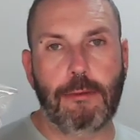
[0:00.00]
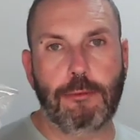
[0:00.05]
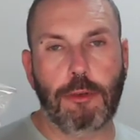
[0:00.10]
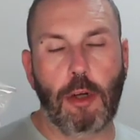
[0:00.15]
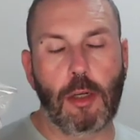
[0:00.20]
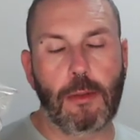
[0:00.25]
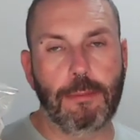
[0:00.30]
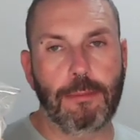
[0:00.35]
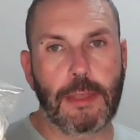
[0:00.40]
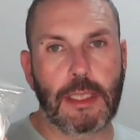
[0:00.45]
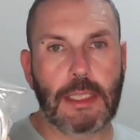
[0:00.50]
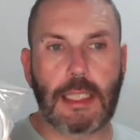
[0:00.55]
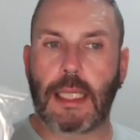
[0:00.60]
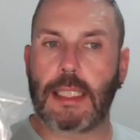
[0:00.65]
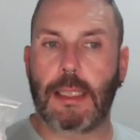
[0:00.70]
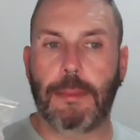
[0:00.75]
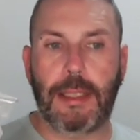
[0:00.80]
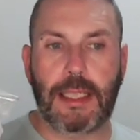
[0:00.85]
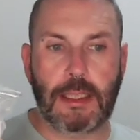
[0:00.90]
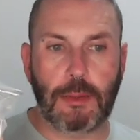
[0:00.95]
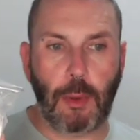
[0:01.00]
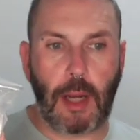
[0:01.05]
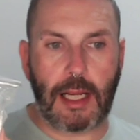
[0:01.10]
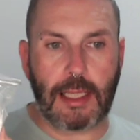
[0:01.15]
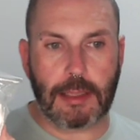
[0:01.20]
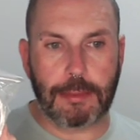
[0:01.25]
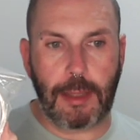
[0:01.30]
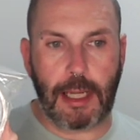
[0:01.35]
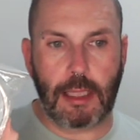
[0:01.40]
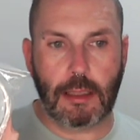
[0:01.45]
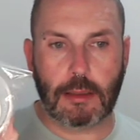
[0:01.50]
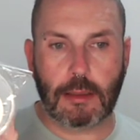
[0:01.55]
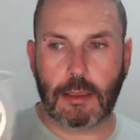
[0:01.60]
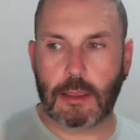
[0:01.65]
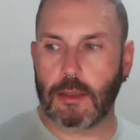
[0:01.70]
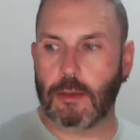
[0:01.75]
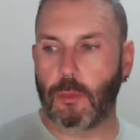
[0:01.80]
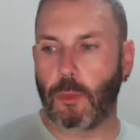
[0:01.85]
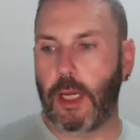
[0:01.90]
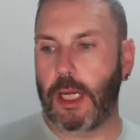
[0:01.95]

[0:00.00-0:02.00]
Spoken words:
from Teddy B's Wax Melts,